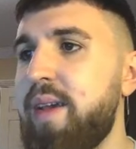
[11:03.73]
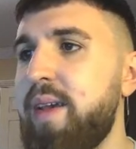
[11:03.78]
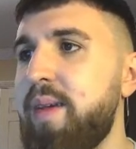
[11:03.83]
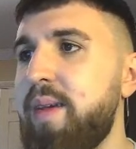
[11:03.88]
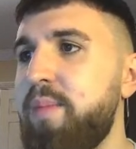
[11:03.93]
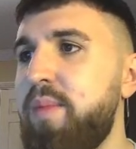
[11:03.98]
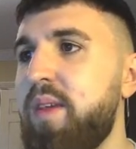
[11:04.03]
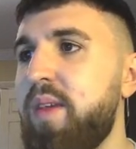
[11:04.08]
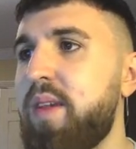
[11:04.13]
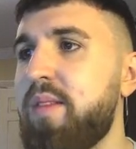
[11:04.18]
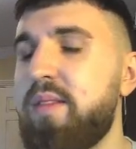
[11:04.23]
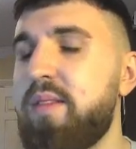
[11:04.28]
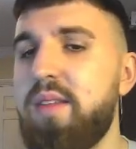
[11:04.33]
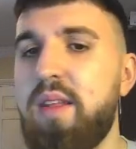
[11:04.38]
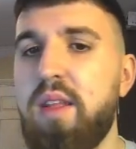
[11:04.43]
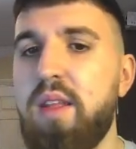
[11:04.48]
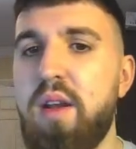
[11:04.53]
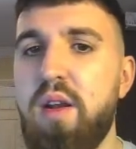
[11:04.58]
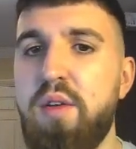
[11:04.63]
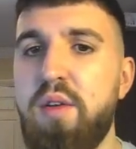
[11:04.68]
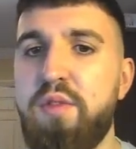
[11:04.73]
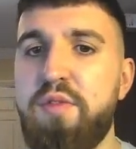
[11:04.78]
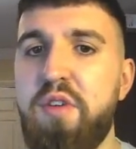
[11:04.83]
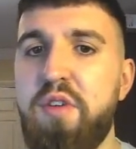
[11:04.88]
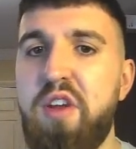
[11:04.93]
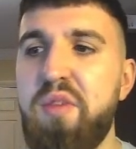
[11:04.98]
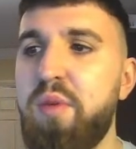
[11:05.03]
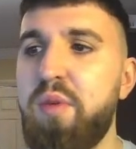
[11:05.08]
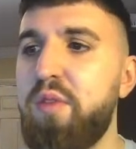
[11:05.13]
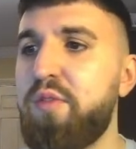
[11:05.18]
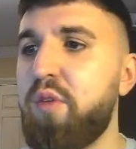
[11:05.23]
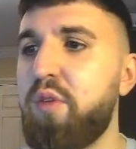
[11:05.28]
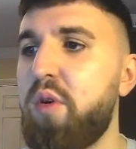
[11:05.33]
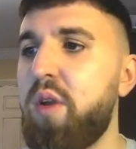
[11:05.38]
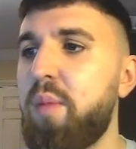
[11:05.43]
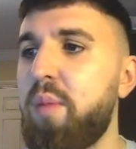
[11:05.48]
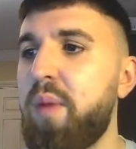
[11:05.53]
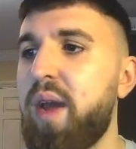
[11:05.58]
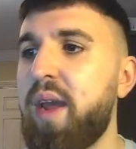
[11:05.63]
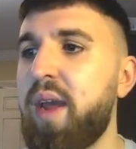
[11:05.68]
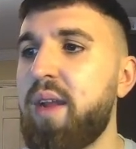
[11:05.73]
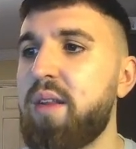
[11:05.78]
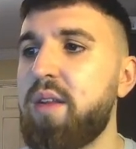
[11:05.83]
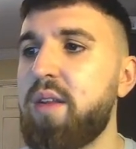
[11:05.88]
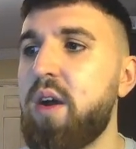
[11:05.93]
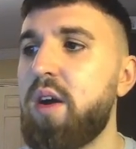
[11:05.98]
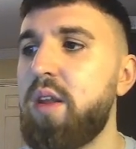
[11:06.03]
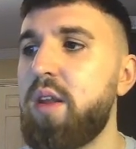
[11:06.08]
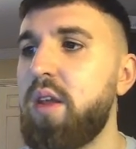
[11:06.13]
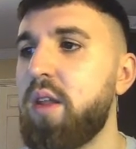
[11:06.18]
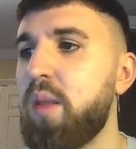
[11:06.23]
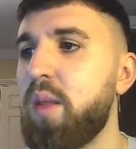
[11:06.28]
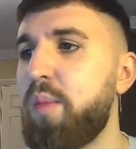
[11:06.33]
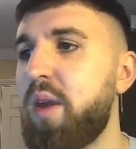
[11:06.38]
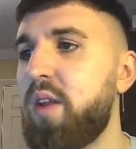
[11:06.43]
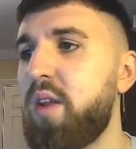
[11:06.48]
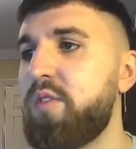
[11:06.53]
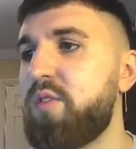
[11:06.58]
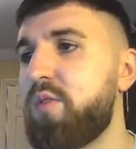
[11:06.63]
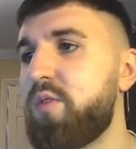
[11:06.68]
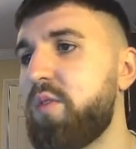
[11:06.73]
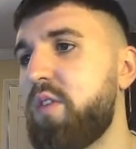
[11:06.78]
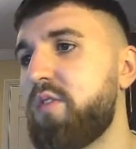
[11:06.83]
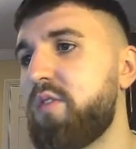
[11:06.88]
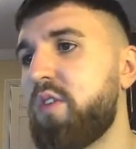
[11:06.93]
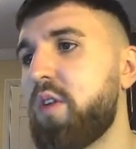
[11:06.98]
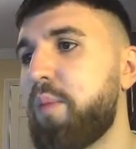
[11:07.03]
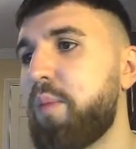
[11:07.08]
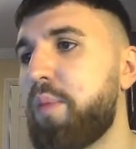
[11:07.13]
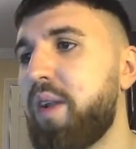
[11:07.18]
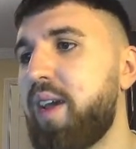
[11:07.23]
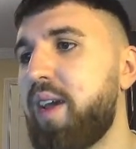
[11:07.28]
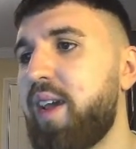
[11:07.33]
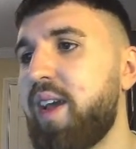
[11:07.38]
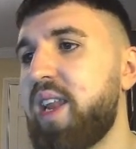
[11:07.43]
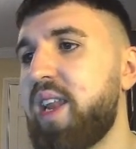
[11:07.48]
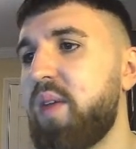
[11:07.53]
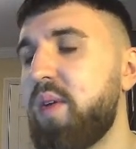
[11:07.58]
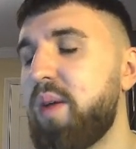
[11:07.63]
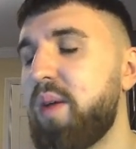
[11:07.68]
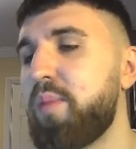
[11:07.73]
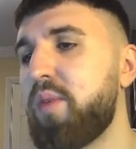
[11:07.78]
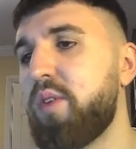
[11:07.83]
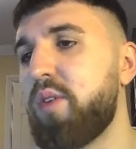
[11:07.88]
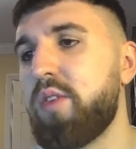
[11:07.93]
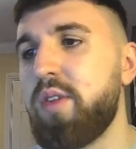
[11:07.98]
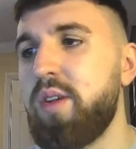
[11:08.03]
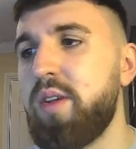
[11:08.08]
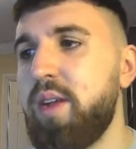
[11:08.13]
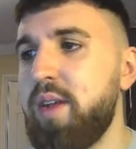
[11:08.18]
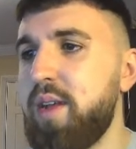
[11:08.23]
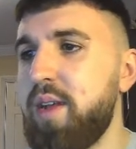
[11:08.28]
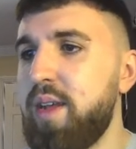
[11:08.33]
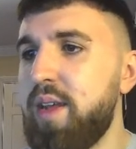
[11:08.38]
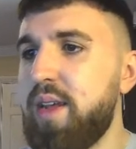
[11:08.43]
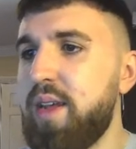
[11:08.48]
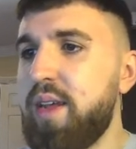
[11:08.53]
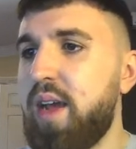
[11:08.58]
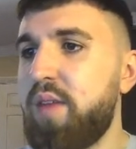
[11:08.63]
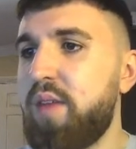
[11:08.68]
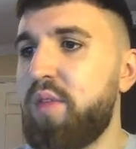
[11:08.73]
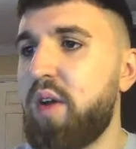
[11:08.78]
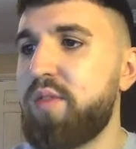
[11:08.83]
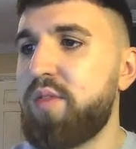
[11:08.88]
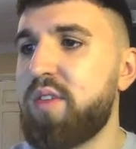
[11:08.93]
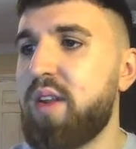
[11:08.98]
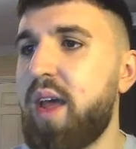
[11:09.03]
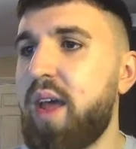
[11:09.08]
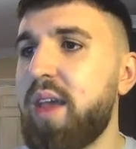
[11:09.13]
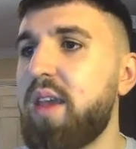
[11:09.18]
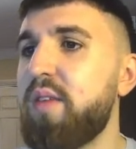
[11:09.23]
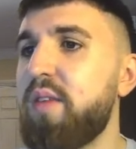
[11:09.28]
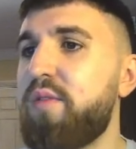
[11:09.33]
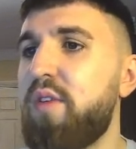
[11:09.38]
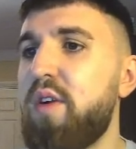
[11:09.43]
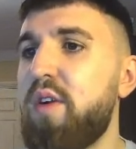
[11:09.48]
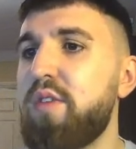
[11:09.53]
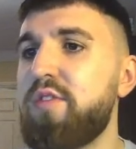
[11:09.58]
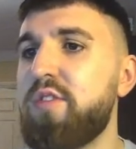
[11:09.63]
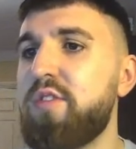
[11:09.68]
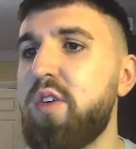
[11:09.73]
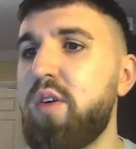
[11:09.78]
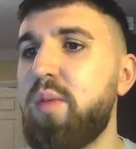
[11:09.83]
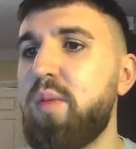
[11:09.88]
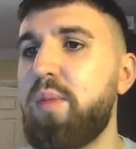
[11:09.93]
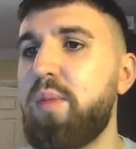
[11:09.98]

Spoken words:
You can see there 5.4 in the bank. Totti on the bench is going to play anyway, but I've Solanke for a sub.